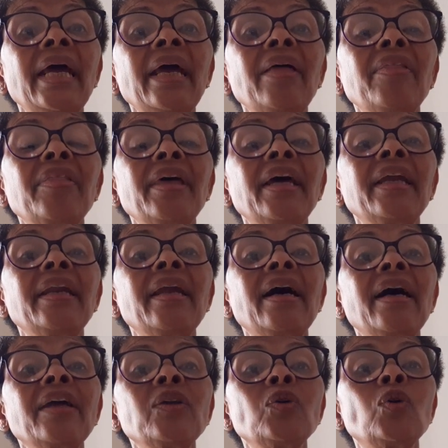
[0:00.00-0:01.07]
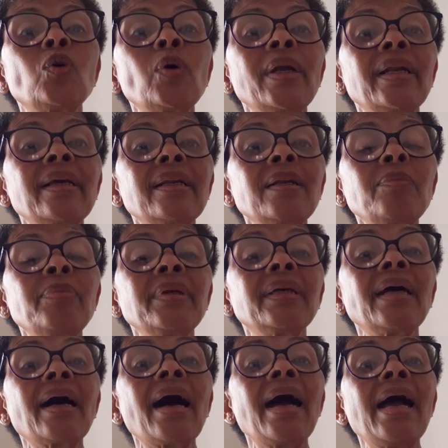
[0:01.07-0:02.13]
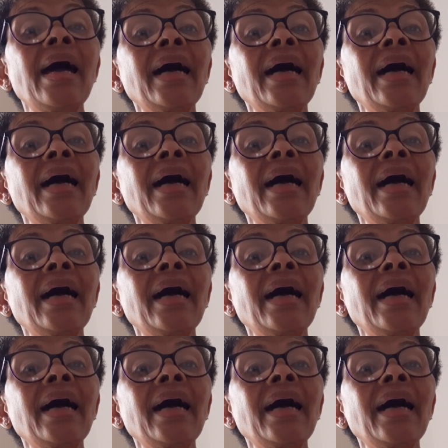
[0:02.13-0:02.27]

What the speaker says: and then you go a little bigger